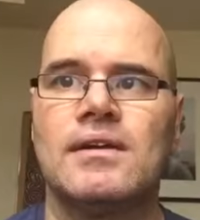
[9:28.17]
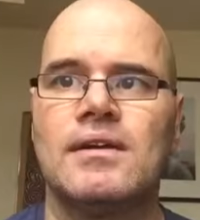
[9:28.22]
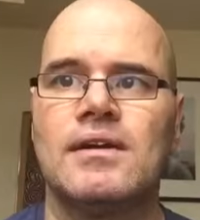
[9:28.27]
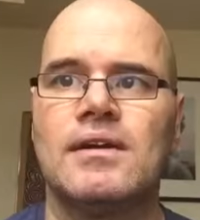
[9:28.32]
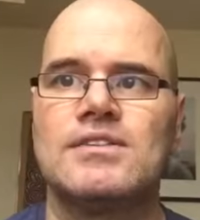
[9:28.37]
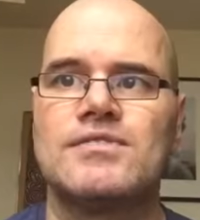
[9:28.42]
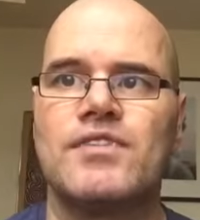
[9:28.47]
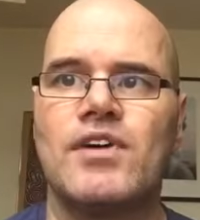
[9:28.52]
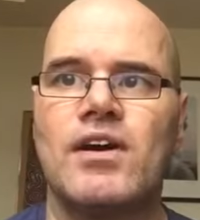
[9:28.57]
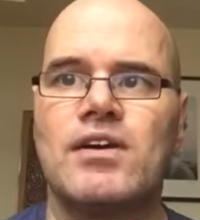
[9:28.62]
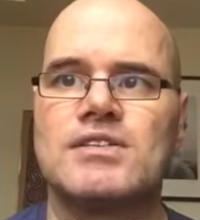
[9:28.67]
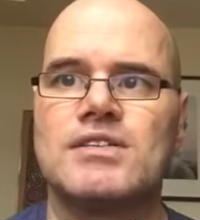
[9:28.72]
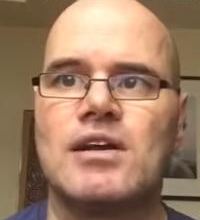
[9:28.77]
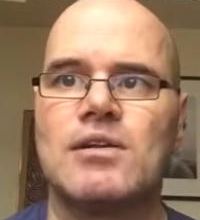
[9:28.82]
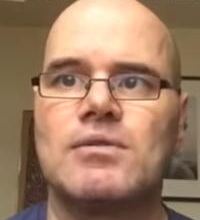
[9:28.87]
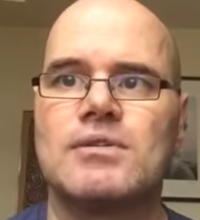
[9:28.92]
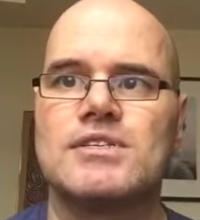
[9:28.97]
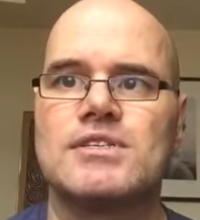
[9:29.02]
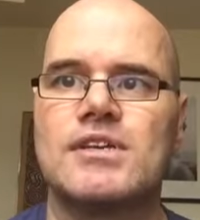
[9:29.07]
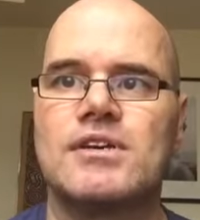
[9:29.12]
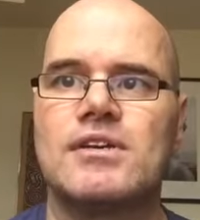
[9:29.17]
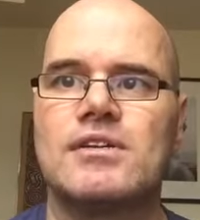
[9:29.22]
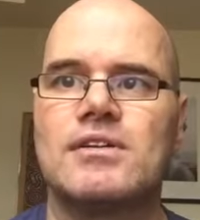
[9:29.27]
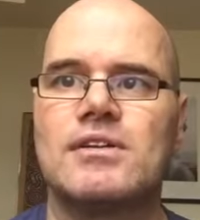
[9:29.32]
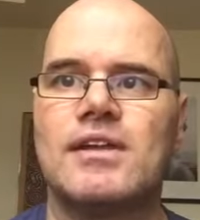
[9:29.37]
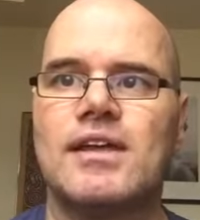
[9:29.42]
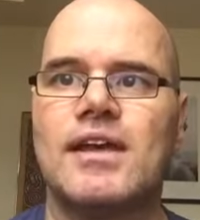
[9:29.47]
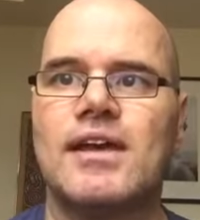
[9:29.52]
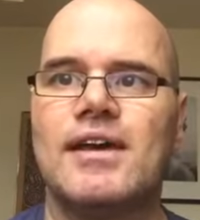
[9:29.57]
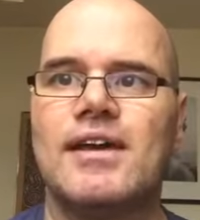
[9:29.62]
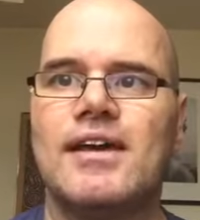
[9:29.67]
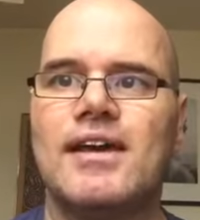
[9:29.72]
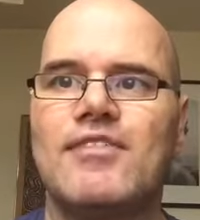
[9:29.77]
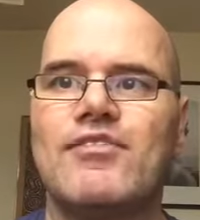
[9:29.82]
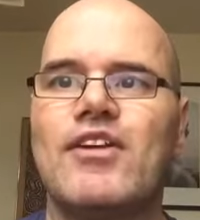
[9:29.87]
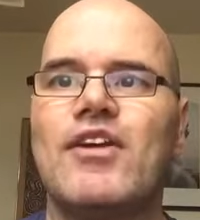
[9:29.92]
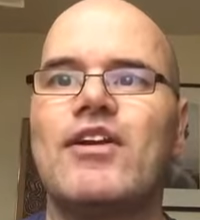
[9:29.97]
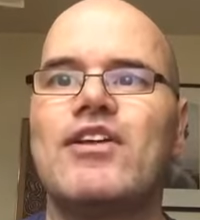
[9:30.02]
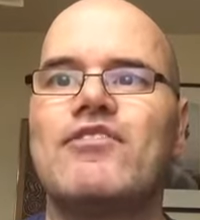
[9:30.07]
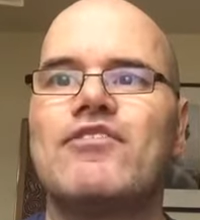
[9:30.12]
as far as I'm concerned. A
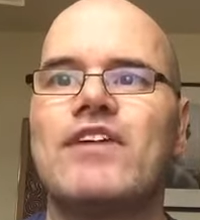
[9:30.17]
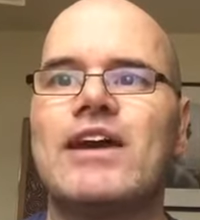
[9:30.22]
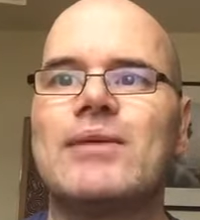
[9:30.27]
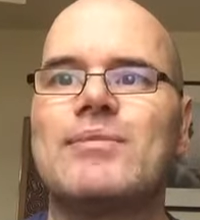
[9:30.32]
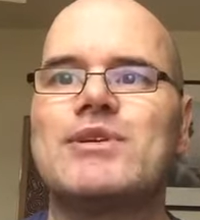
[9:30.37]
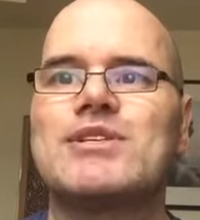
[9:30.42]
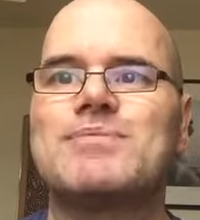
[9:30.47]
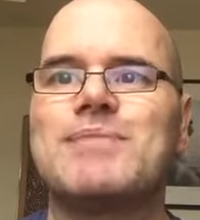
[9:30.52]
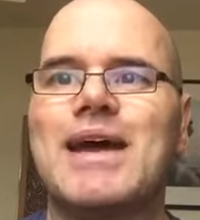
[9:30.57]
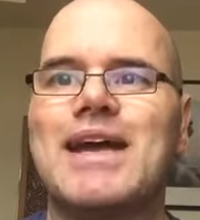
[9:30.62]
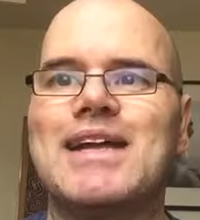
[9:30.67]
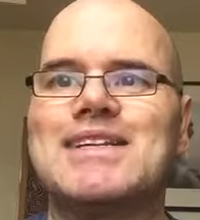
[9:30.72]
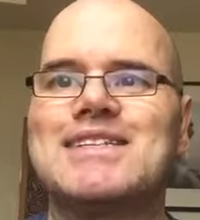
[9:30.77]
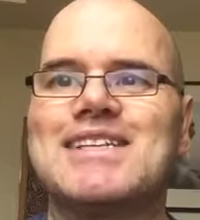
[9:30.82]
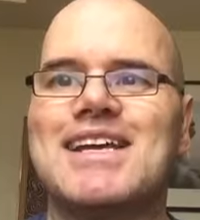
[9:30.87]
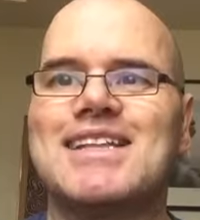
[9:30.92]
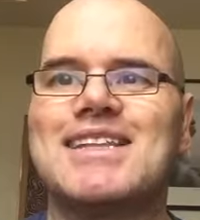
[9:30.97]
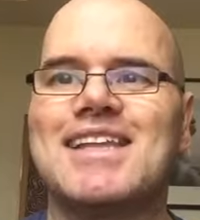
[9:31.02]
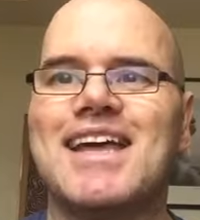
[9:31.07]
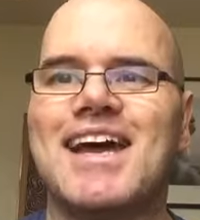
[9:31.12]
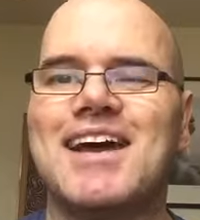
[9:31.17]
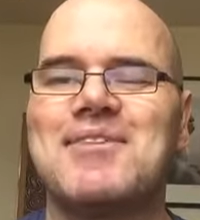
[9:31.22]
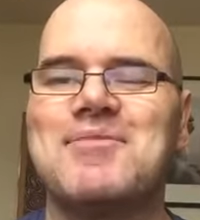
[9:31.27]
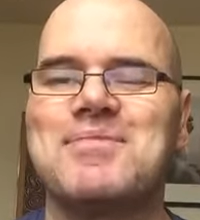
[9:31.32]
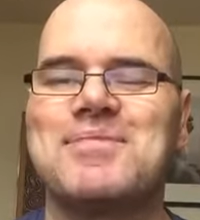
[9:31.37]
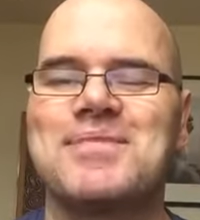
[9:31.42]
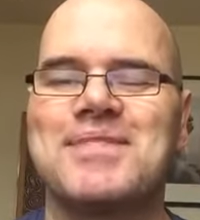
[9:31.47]
very famous man said that.